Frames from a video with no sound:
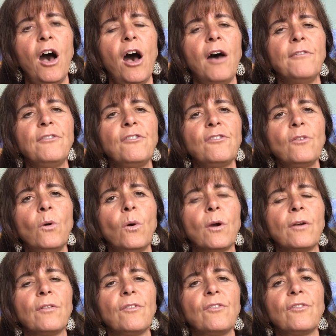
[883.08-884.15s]
of
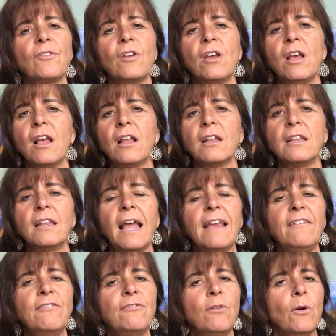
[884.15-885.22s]
source,
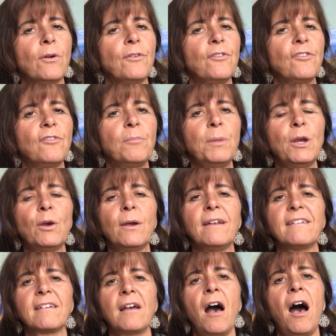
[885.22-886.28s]
life force,
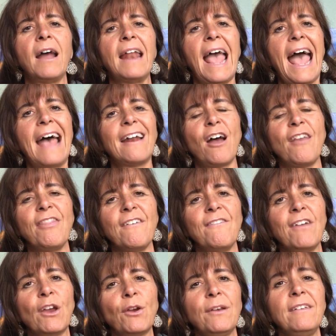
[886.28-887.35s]
spirit, God, at the
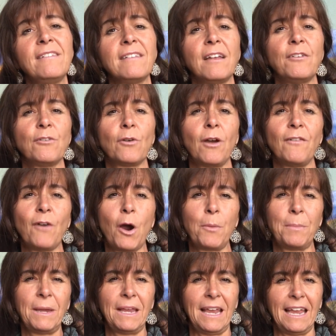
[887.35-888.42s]
very center of our
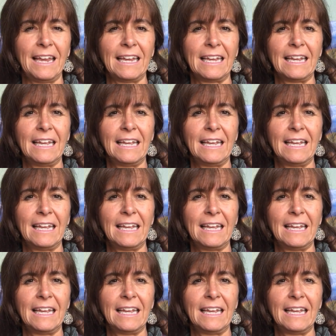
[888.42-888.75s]
being.